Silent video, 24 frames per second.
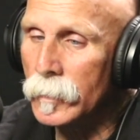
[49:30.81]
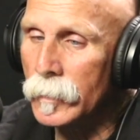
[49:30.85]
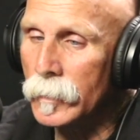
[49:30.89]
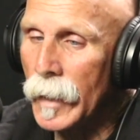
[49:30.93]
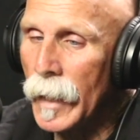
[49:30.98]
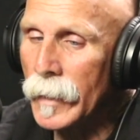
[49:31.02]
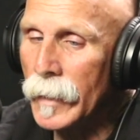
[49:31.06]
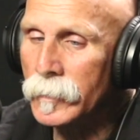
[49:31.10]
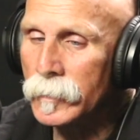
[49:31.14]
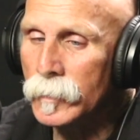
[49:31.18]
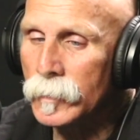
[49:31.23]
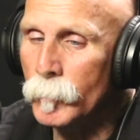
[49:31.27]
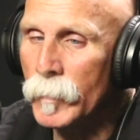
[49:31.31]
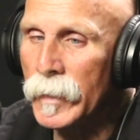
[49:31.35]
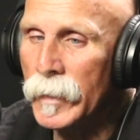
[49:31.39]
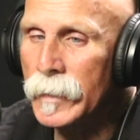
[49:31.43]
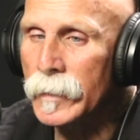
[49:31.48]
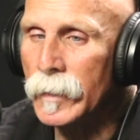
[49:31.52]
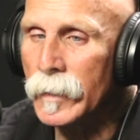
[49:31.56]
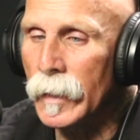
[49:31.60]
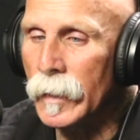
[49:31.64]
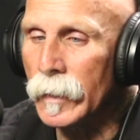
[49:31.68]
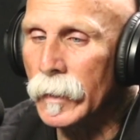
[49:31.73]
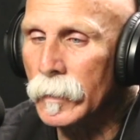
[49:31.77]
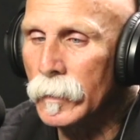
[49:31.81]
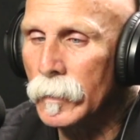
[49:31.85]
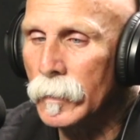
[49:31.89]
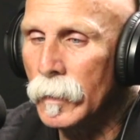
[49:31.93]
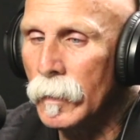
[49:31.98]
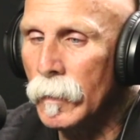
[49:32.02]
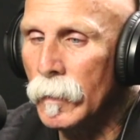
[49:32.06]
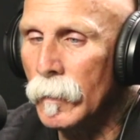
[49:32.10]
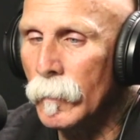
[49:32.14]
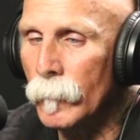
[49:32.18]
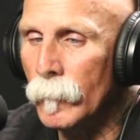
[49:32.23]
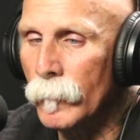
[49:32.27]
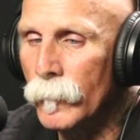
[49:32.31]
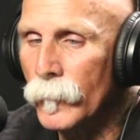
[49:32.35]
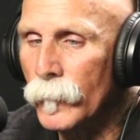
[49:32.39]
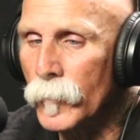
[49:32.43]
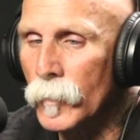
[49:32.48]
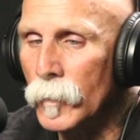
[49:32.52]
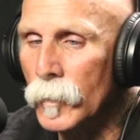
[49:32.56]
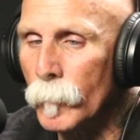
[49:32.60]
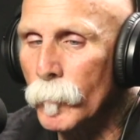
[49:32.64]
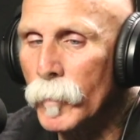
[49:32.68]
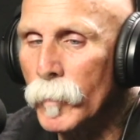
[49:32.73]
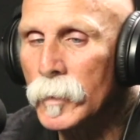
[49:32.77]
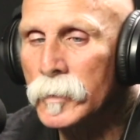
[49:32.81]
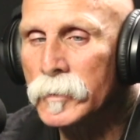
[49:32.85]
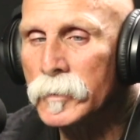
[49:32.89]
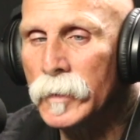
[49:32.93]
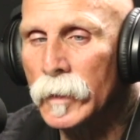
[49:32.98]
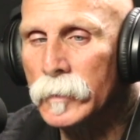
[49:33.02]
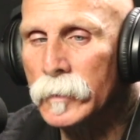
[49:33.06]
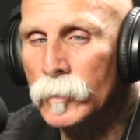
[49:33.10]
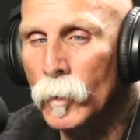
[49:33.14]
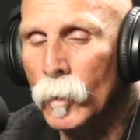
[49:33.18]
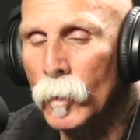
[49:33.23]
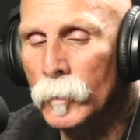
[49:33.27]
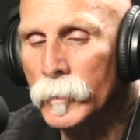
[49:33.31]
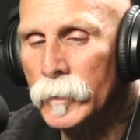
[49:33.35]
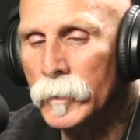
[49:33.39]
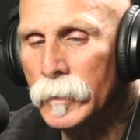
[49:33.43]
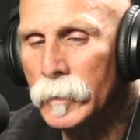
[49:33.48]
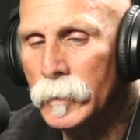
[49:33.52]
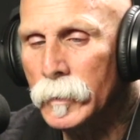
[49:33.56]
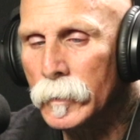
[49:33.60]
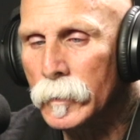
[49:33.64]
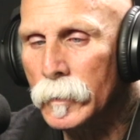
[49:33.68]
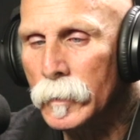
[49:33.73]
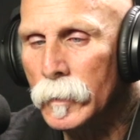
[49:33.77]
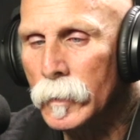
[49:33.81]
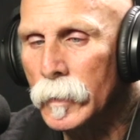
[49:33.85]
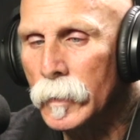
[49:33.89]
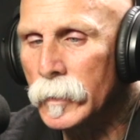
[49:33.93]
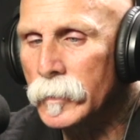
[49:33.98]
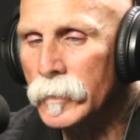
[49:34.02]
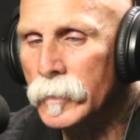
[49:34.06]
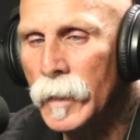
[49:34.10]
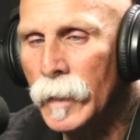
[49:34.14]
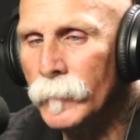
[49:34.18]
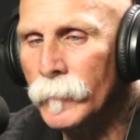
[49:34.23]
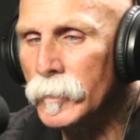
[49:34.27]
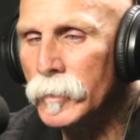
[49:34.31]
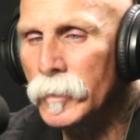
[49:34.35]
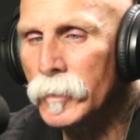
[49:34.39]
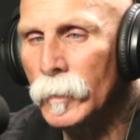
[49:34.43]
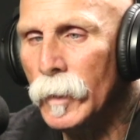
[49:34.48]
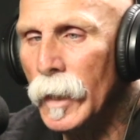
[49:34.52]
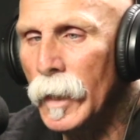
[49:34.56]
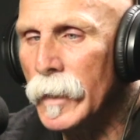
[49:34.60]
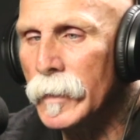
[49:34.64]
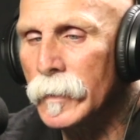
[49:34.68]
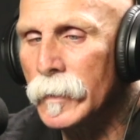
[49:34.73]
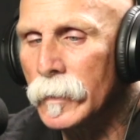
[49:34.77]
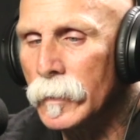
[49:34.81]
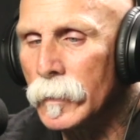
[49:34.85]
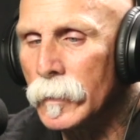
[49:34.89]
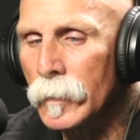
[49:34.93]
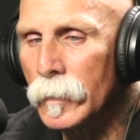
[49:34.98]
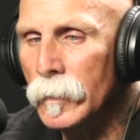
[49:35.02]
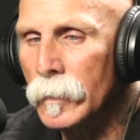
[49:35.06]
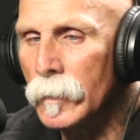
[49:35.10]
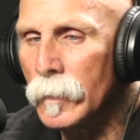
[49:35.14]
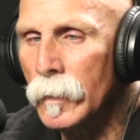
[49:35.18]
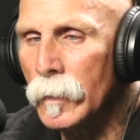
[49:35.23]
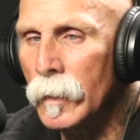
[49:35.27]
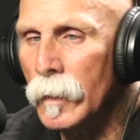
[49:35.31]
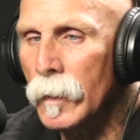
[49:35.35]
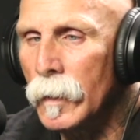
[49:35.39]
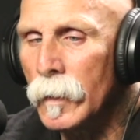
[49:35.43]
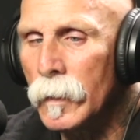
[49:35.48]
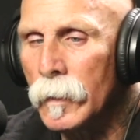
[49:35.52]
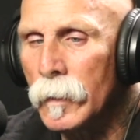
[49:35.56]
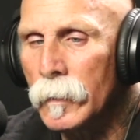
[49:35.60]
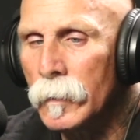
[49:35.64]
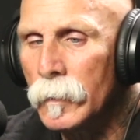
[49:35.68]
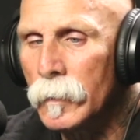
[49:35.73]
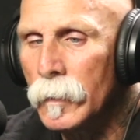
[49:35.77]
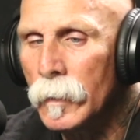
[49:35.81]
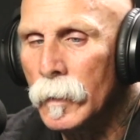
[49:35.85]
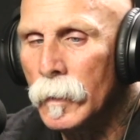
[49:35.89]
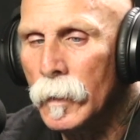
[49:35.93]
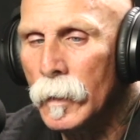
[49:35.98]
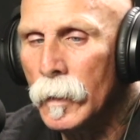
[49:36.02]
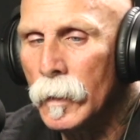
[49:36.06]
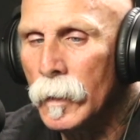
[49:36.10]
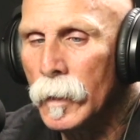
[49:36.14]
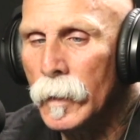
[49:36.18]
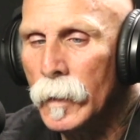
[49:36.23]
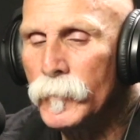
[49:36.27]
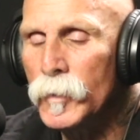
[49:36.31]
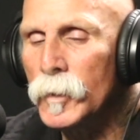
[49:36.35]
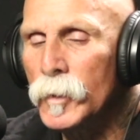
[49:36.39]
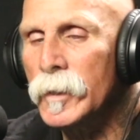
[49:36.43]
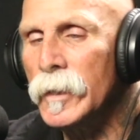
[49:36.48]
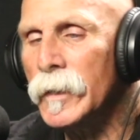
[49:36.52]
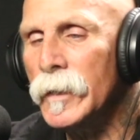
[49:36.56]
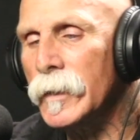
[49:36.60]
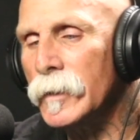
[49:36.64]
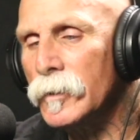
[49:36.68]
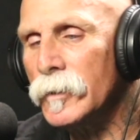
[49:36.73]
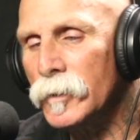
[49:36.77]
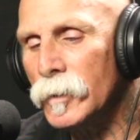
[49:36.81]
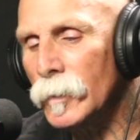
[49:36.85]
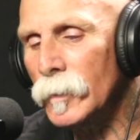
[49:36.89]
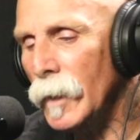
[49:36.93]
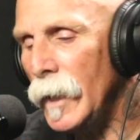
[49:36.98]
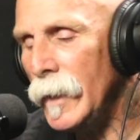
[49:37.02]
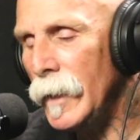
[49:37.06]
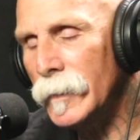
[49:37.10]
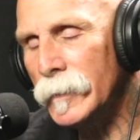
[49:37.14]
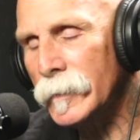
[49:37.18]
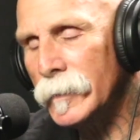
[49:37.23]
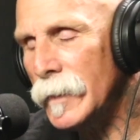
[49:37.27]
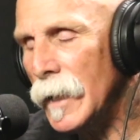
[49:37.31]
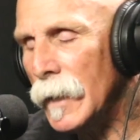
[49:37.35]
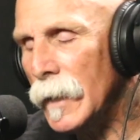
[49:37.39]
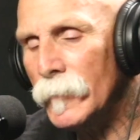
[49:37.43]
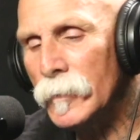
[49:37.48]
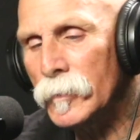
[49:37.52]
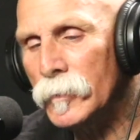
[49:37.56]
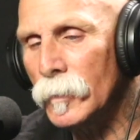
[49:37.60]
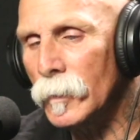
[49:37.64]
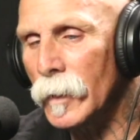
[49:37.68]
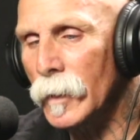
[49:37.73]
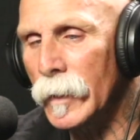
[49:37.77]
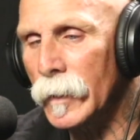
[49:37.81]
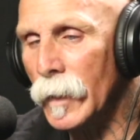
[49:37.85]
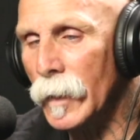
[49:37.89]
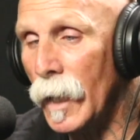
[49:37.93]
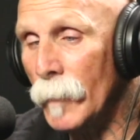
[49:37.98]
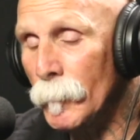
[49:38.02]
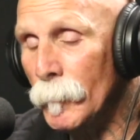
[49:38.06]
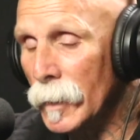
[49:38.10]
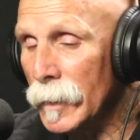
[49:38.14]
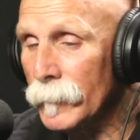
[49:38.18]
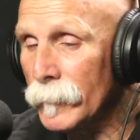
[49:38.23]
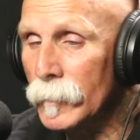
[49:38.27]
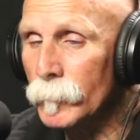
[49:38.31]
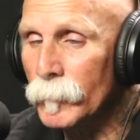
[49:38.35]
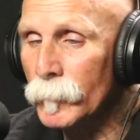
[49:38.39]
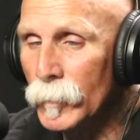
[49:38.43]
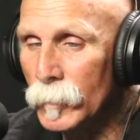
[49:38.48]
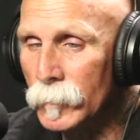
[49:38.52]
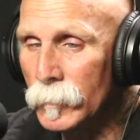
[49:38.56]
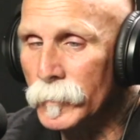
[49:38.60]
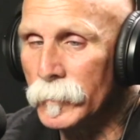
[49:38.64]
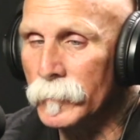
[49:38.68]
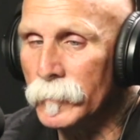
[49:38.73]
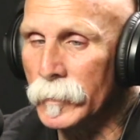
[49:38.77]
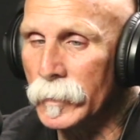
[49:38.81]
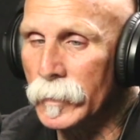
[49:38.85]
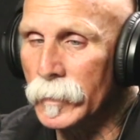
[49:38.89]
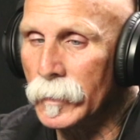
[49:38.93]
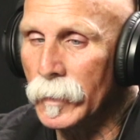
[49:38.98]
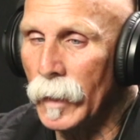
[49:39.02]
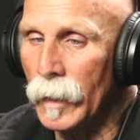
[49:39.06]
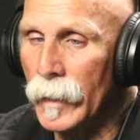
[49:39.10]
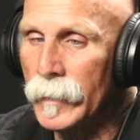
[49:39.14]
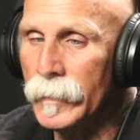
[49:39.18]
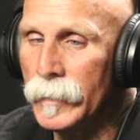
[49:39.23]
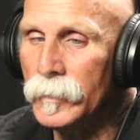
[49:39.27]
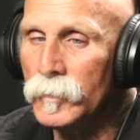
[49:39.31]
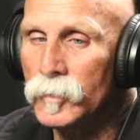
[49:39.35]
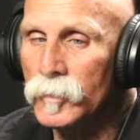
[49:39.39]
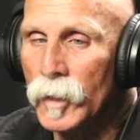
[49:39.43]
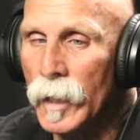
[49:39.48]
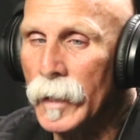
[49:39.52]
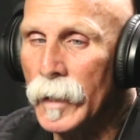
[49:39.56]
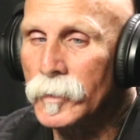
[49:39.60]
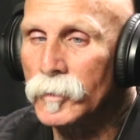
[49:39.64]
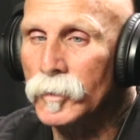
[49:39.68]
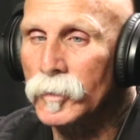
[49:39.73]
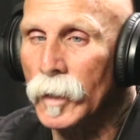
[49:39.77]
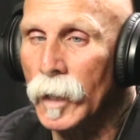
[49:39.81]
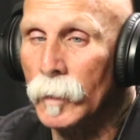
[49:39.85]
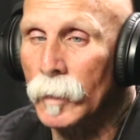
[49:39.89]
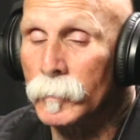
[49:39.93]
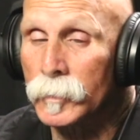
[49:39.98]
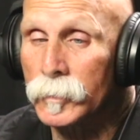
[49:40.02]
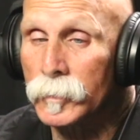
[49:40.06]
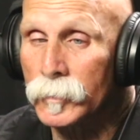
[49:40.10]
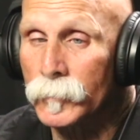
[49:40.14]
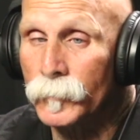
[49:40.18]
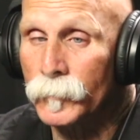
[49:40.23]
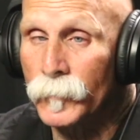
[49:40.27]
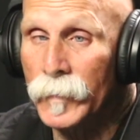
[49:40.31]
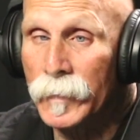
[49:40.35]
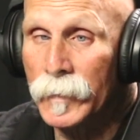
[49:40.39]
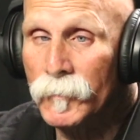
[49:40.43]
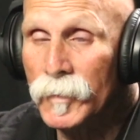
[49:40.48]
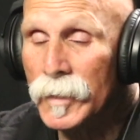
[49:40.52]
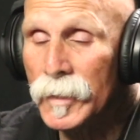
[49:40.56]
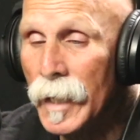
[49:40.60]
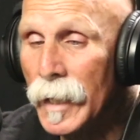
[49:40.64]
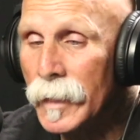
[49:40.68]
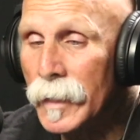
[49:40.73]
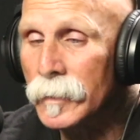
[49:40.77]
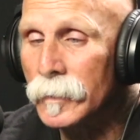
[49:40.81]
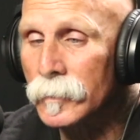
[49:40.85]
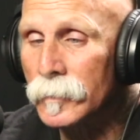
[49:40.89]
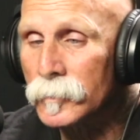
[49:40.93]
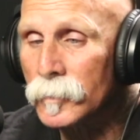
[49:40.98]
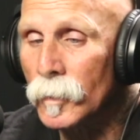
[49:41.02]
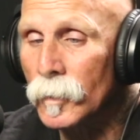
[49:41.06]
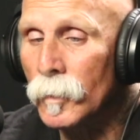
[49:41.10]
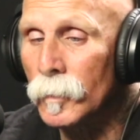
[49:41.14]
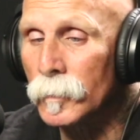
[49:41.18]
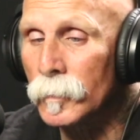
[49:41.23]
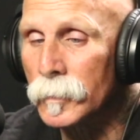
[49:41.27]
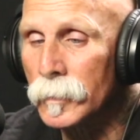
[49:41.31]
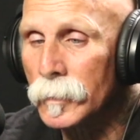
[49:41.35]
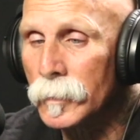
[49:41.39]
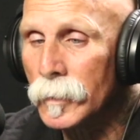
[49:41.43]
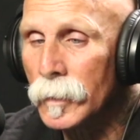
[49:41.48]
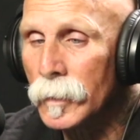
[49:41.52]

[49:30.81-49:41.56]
That's the big thing. For a person that's older, it's never too late. If you think it's too late, it's never too late. I'm living proof of it. I didn't change till I was 58 years old.